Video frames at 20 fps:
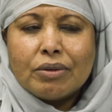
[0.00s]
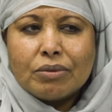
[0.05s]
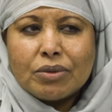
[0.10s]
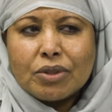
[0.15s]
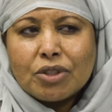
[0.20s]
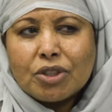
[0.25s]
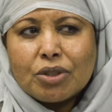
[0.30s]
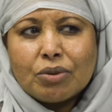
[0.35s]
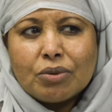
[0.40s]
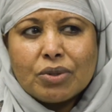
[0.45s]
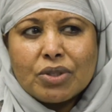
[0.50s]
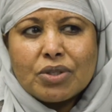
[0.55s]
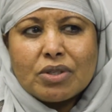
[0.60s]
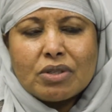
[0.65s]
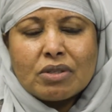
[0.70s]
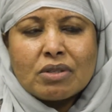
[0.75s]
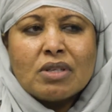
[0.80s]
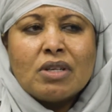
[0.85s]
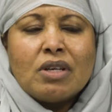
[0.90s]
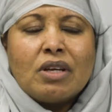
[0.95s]
she
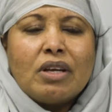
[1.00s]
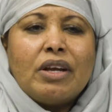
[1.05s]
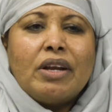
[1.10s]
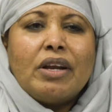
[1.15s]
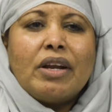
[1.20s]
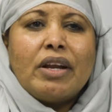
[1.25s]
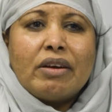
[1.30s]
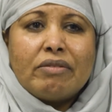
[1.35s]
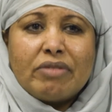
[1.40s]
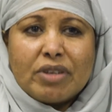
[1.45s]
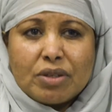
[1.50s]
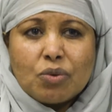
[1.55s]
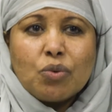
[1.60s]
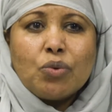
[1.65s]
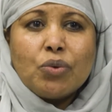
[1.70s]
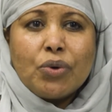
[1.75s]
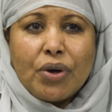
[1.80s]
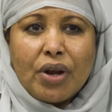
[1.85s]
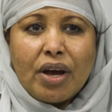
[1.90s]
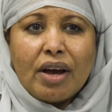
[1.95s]
was in labor
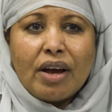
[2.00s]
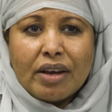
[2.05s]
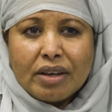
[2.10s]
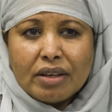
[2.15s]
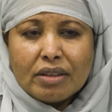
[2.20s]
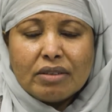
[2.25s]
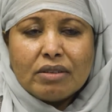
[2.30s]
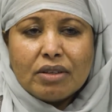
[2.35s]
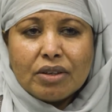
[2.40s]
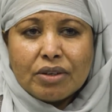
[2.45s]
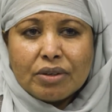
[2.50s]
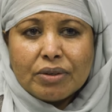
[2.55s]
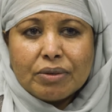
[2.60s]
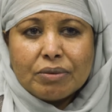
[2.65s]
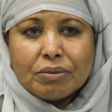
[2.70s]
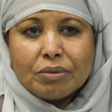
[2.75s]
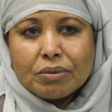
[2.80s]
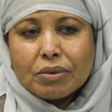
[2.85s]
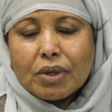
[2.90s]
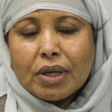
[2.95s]
who died,
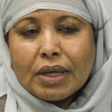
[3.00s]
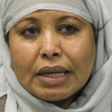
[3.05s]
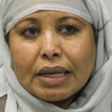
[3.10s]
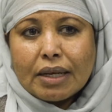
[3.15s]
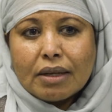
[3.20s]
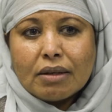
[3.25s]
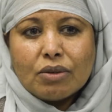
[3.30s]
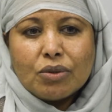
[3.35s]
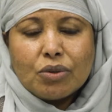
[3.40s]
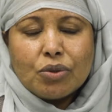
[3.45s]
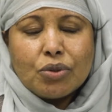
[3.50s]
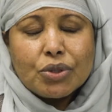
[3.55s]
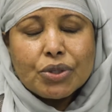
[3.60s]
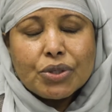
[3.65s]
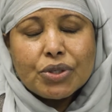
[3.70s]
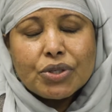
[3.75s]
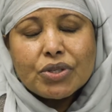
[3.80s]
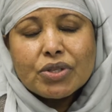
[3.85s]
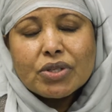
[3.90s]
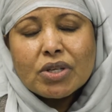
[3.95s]
and
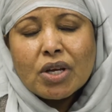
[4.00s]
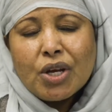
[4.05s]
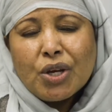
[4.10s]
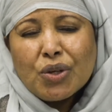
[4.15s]
those,